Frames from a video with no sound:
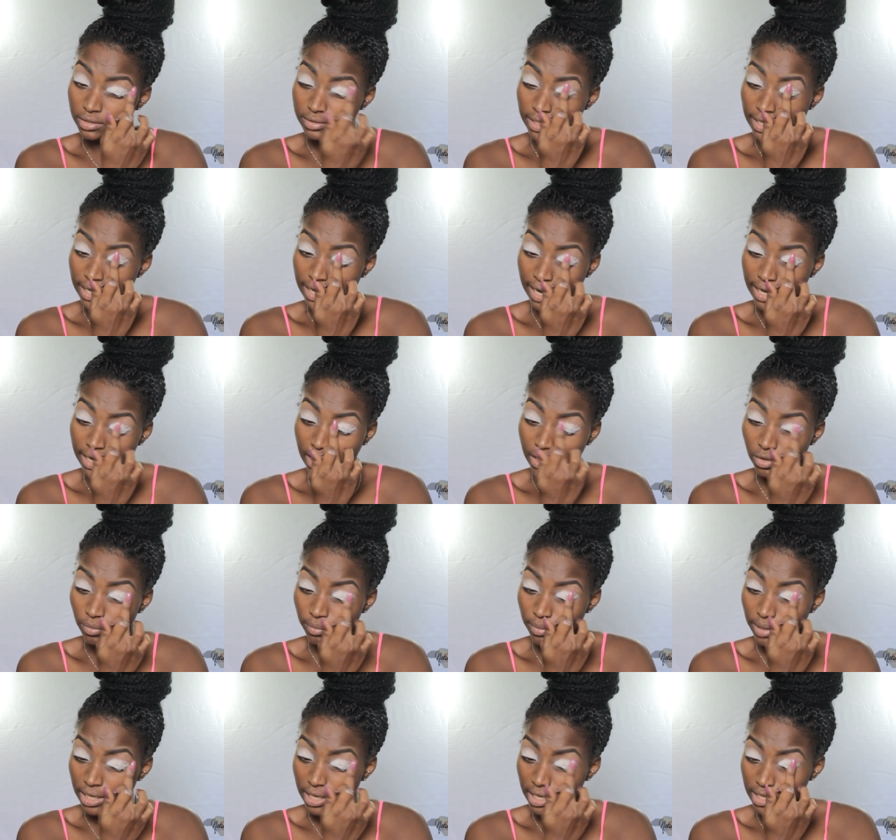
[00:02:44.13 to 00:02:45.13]
they kind of
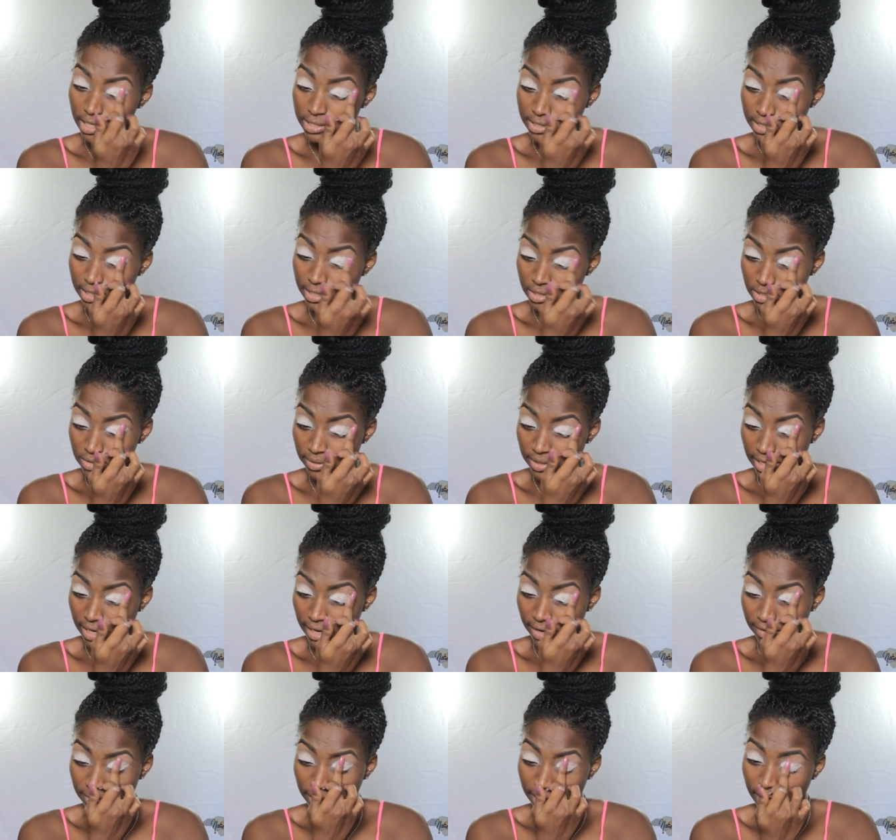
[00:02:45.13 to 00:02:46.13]
don't make any sense when you
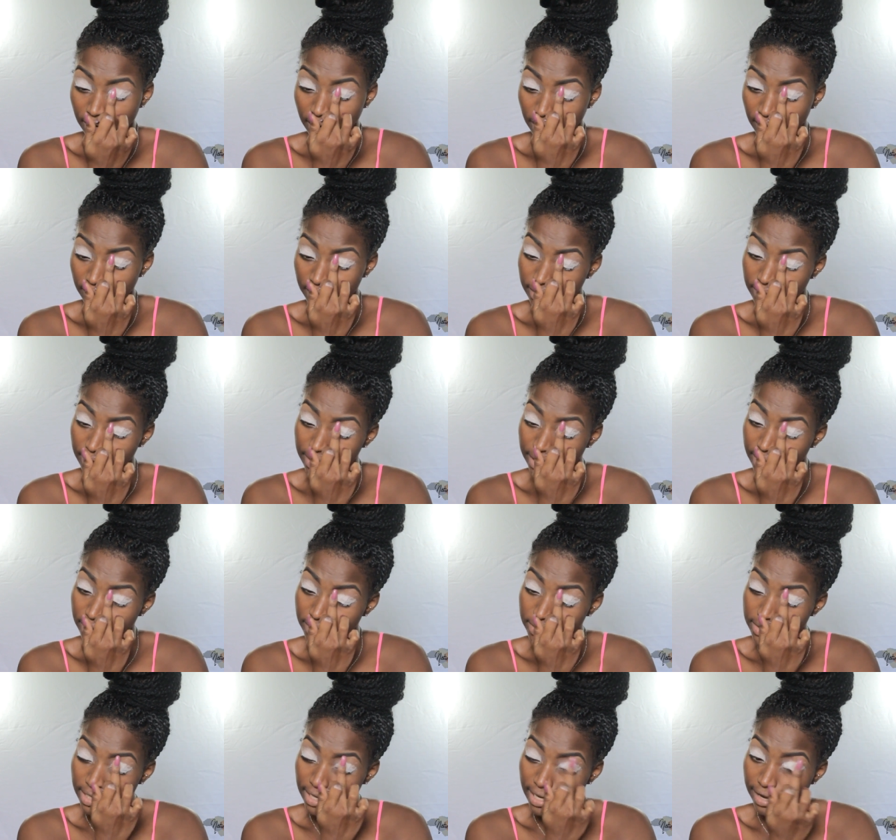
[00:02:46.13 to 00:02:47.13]
have like on
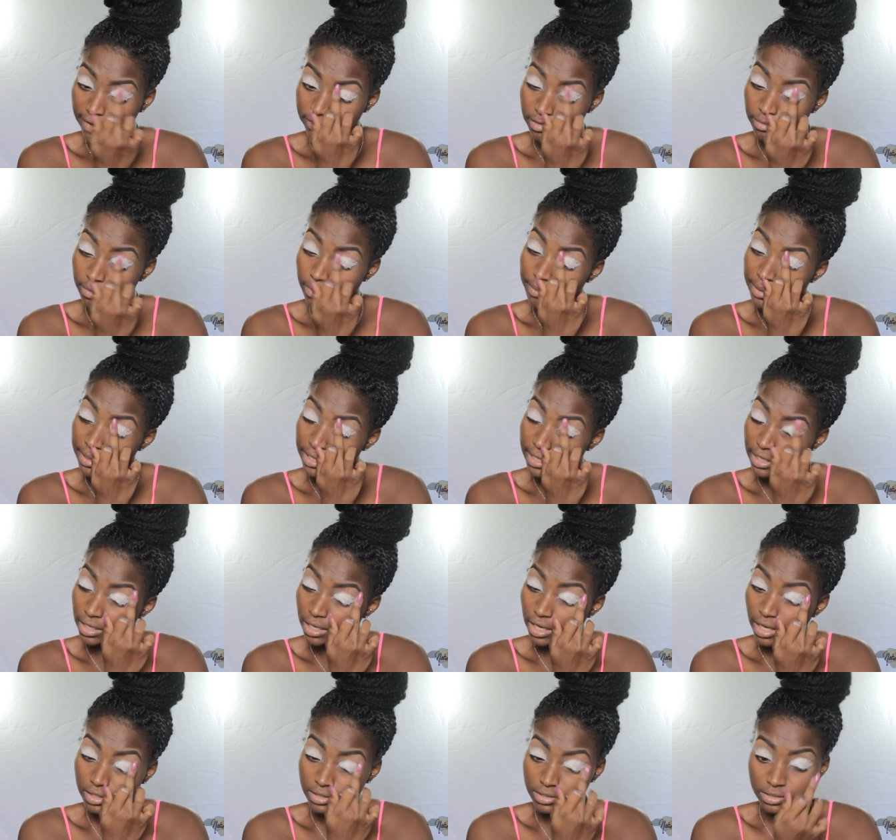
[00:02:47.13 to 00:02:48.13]
nails and you have to be making
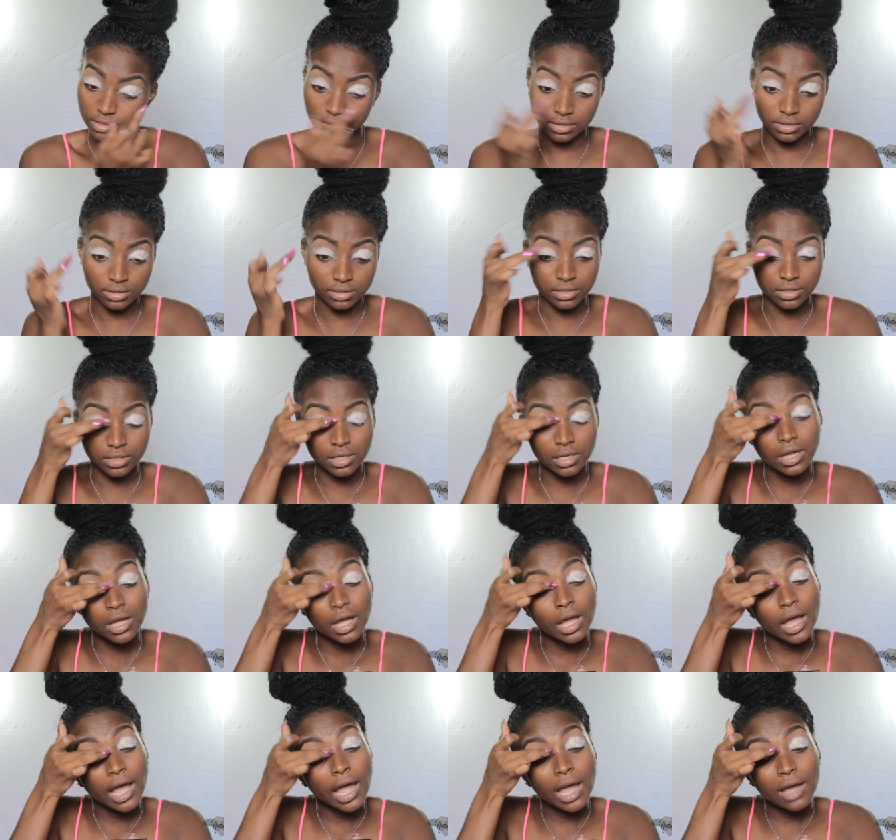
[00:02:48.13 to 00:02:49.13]
locks, so
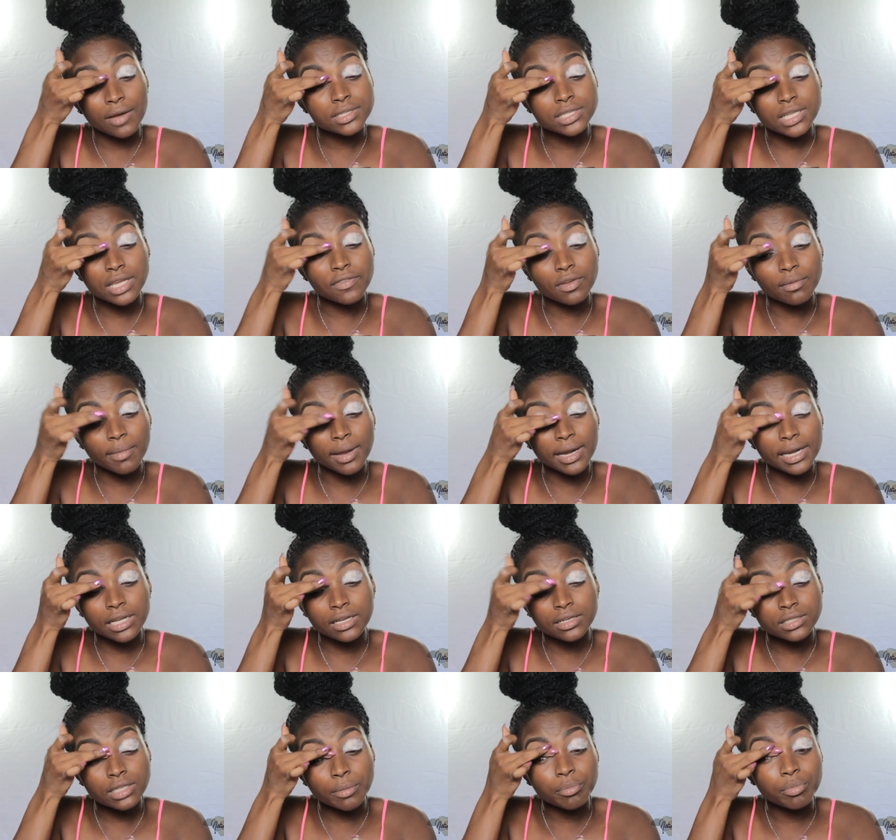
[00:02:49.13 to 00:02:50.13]
I was giving my
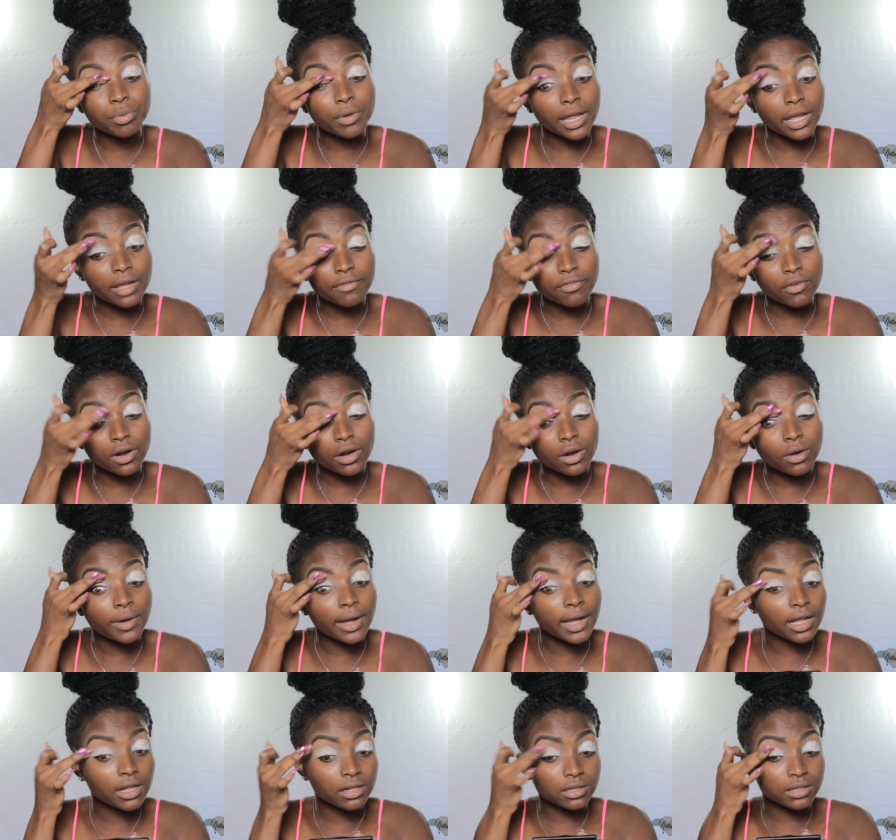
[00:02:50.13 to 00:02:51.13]
nails a break for a
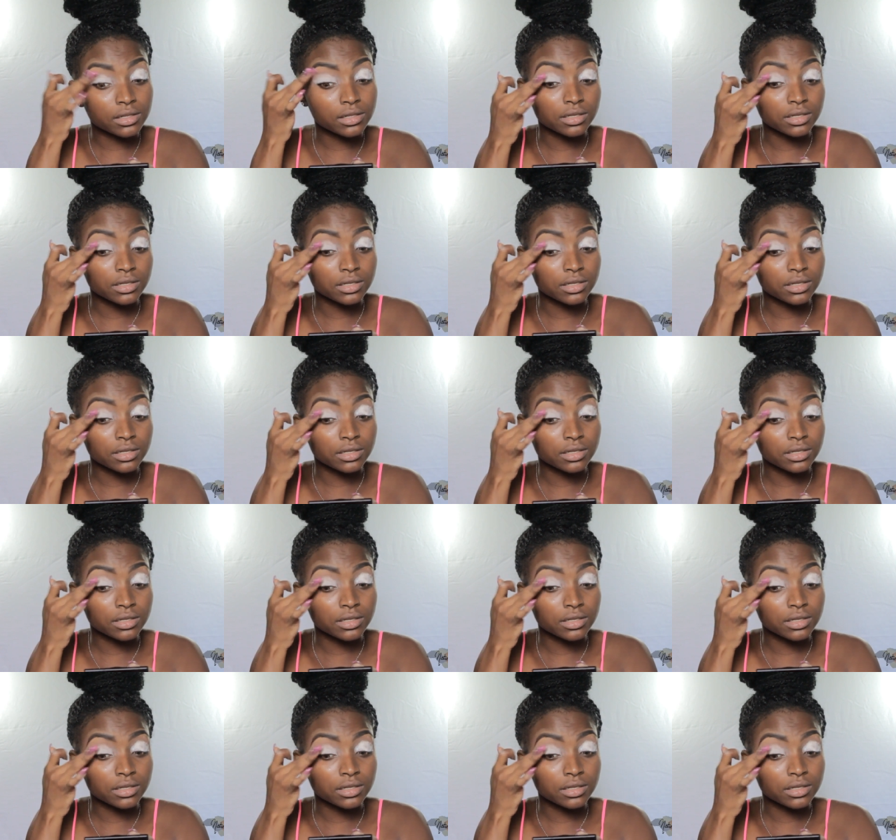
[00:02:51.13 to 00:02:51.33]
while.